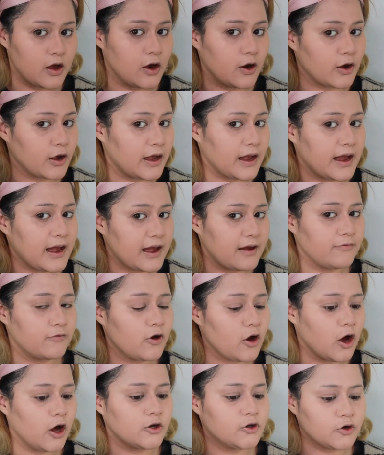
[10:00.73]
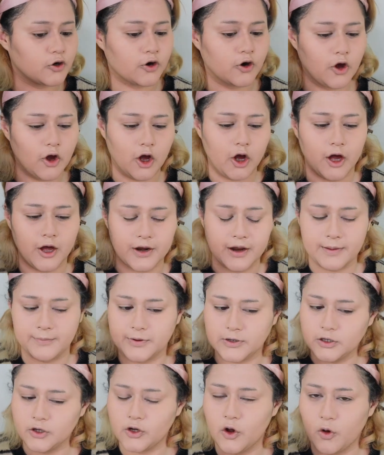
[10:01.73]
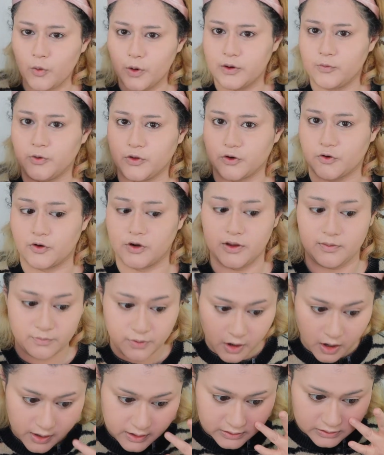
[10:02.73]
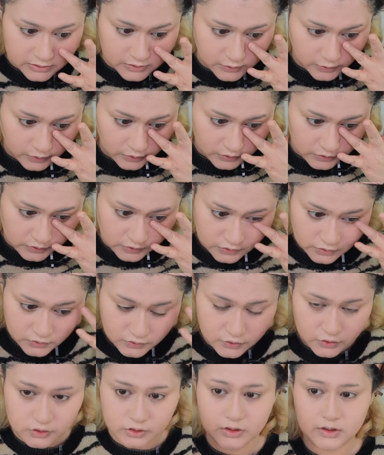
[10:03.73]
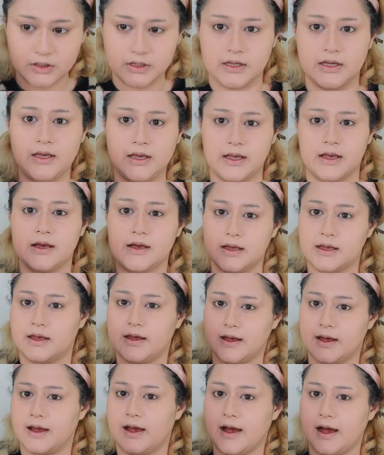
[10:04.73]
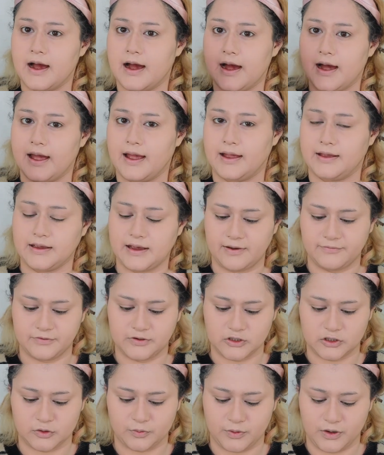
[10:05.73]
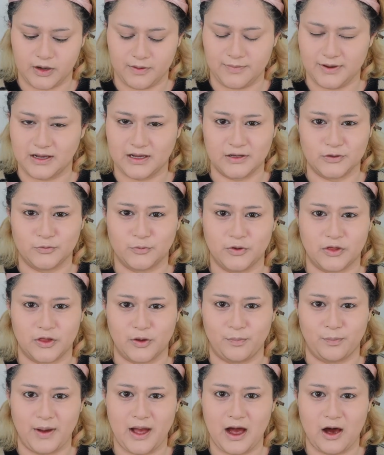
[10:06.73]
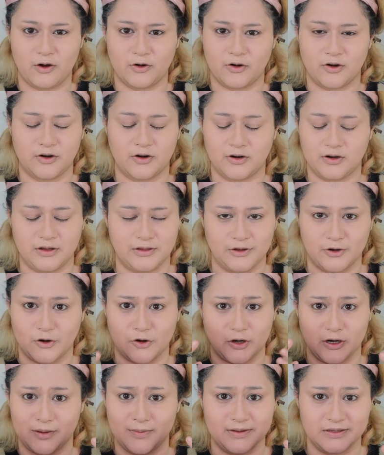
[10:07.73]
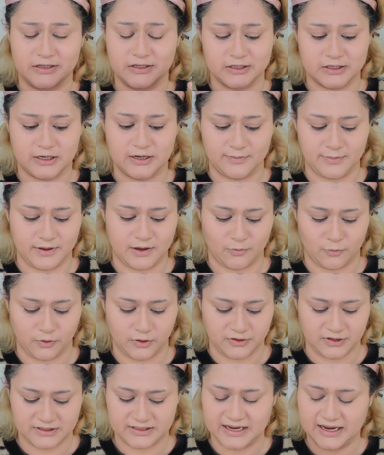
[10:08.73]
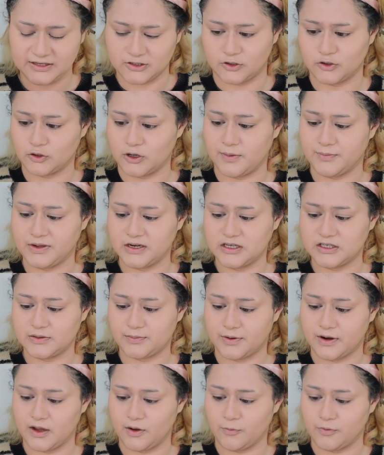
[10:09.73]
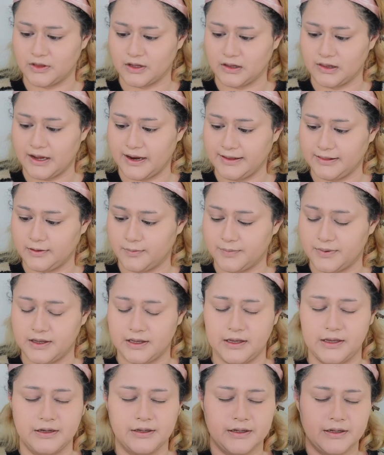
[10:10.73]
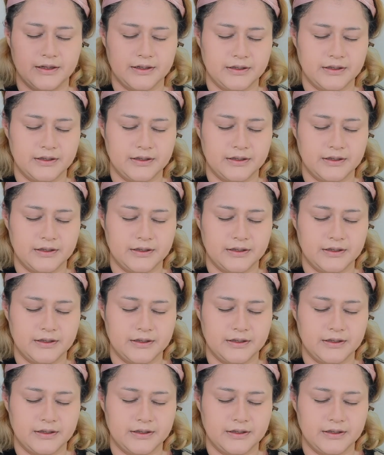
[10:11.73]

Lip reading: Okay, I have contour on. I'm gonna go in with cream products. So usually I have to spray because with the powder and the cream, it's just gonna be a real disaster. So I'm gonna spray it with the Lila B.